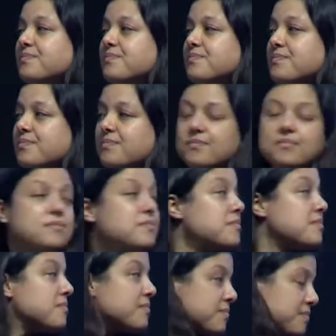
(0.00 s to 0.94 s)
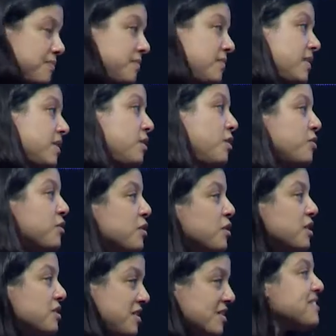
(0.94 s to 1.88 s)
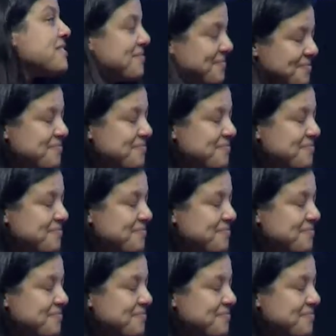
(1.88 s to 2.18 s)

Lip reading: I'd just like to add to what Natalie